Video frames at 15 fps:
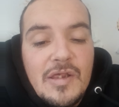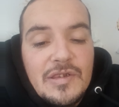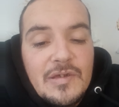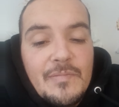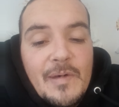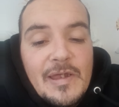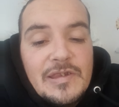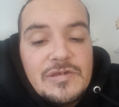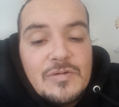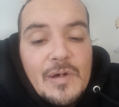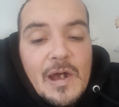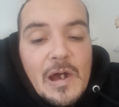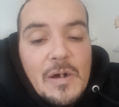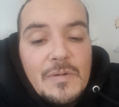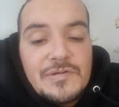the mental
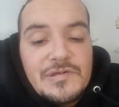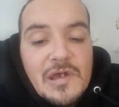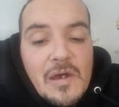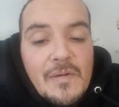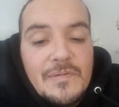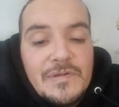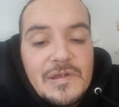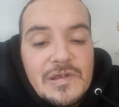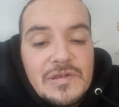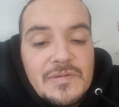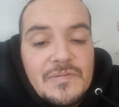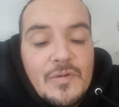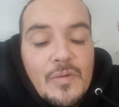health services have